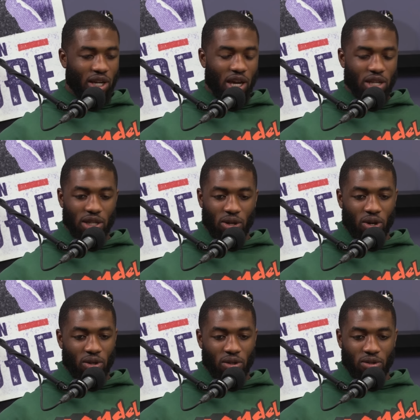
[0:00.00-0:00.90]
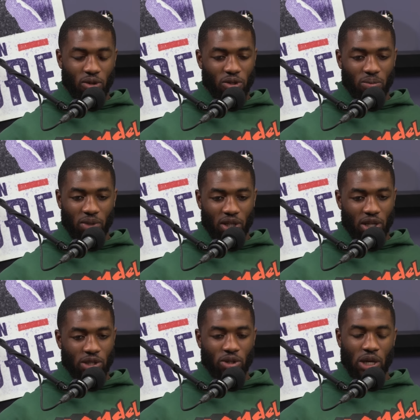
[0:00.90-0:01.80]
to cancel out all the social media,
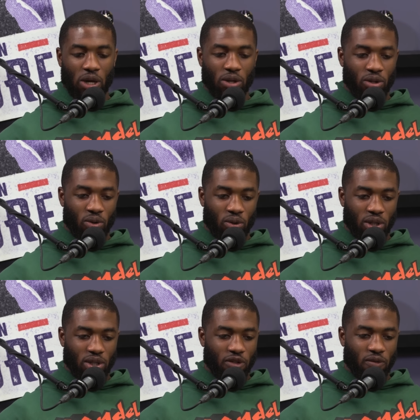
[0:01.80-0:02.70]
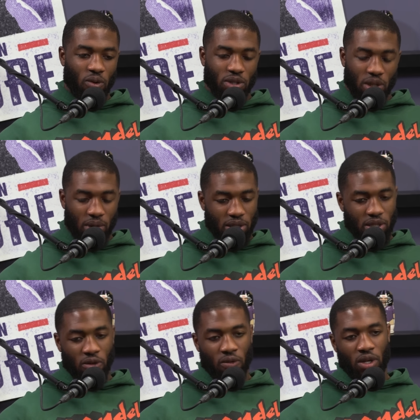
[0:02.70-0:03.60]
cancel out all the noise, just focus on
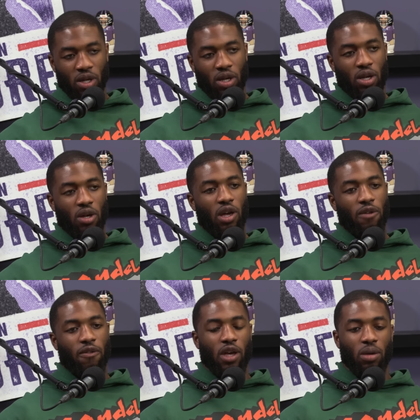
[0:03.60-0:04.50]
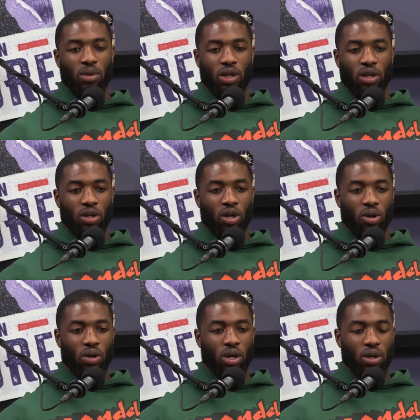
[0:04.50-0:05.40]
myself, my family, you know,
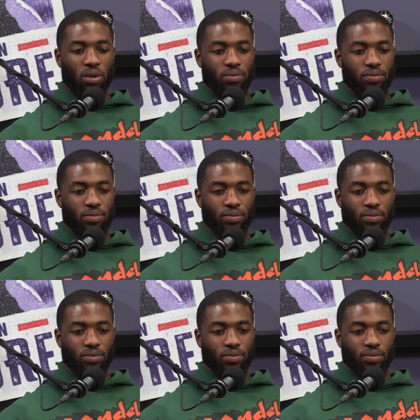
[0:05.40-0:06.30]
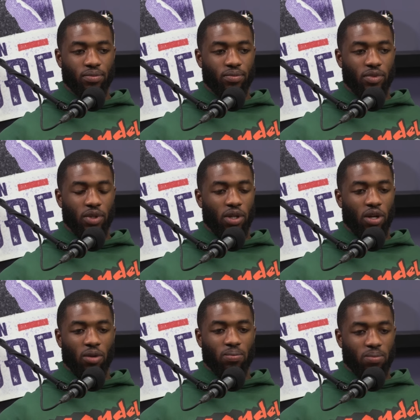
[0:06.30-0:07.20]
um, you
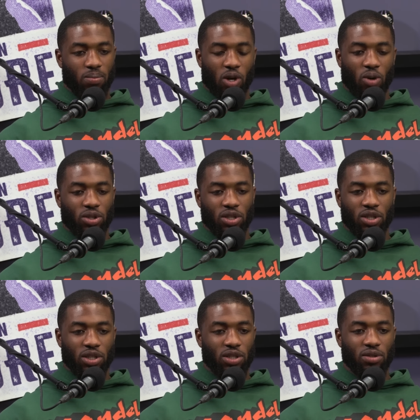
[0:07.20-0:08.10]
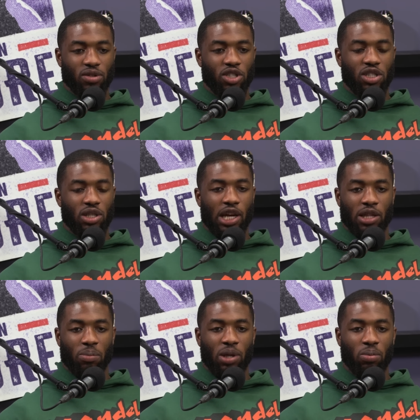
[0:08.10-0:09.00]
know, coaches, just
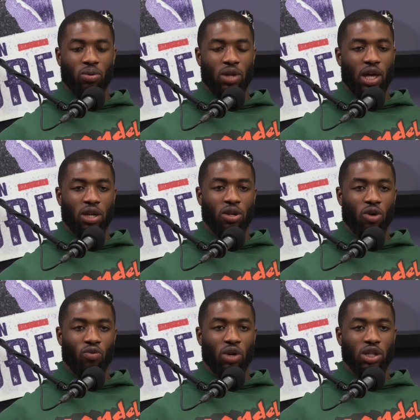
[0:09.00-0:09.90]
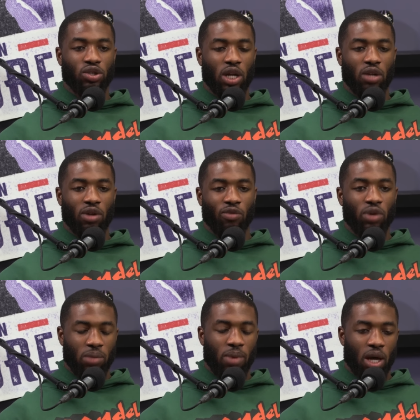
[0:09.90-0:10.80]
like the people that you know really tried, like,
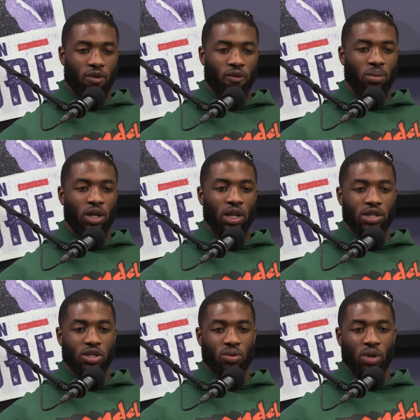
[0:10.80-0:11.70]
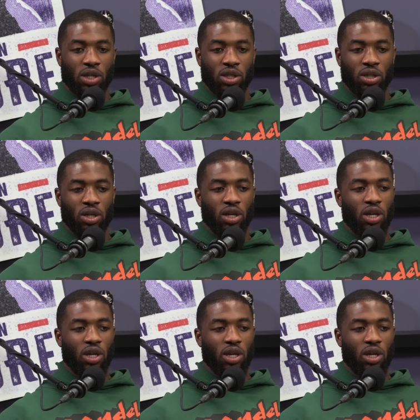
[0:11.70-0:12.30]
really mattered for me in that situation,